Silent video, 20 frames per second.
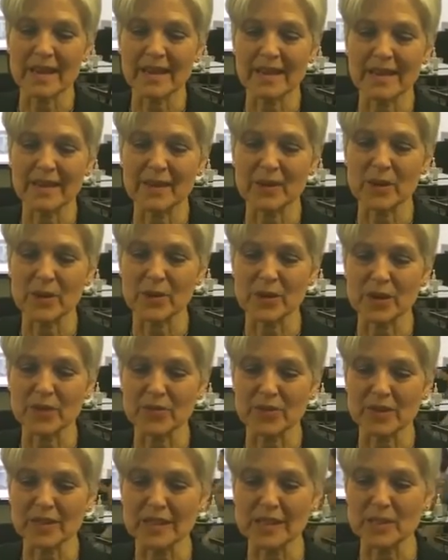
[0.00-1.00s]
If
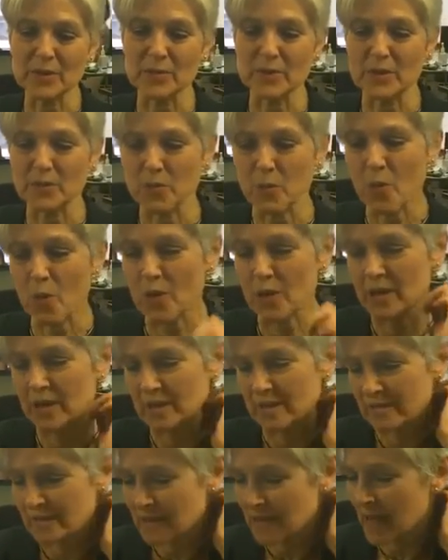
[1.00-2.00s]
Elizabeth
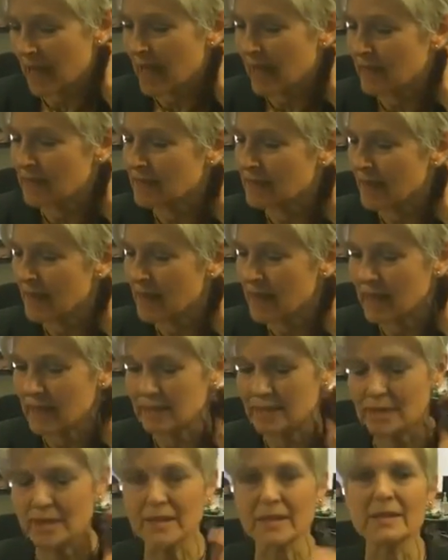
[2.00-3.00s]
Warren signs
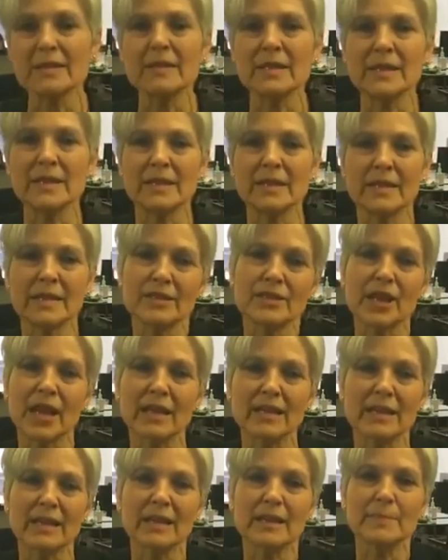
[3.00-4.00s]
on to the Clinton
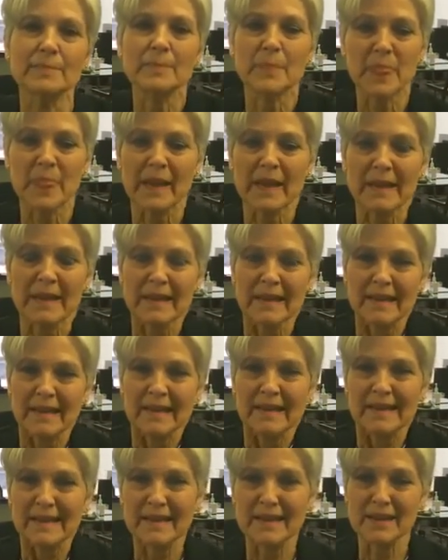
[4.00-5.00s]
agenda,
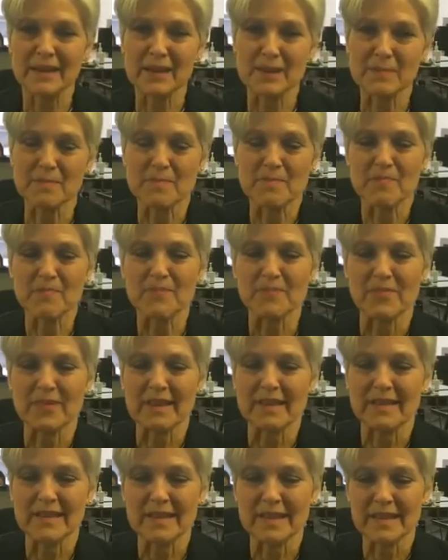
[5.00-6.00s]

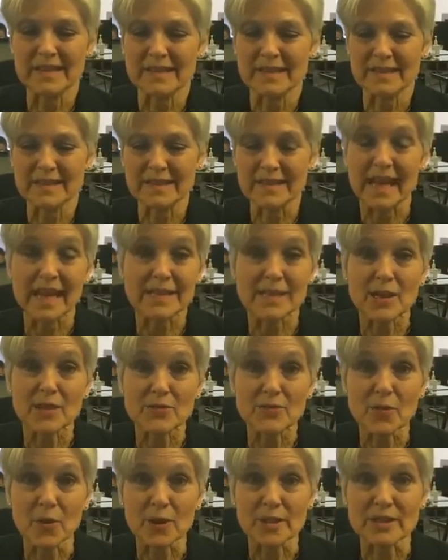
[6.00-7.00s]
that's
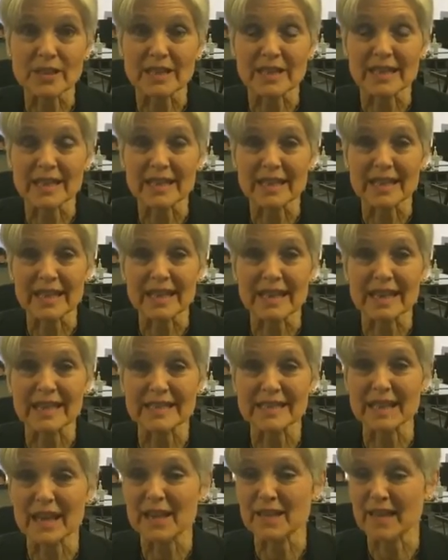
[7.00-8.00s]
unfortunate, and I
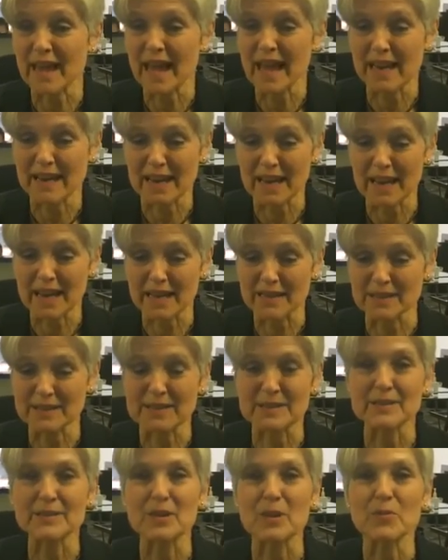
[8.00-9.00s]
say that as
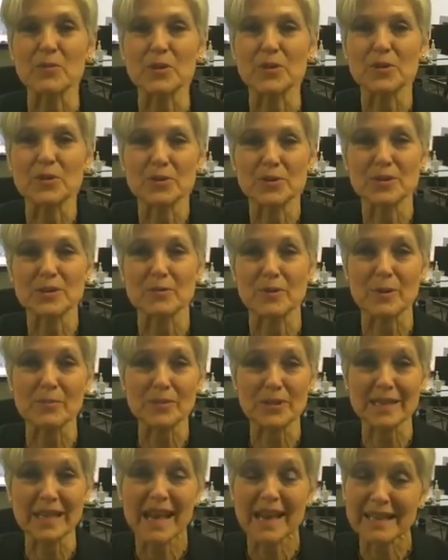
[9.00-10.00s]
someone who is
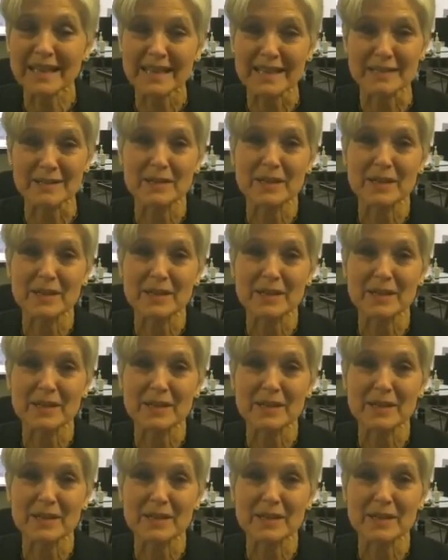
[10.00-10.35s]
represented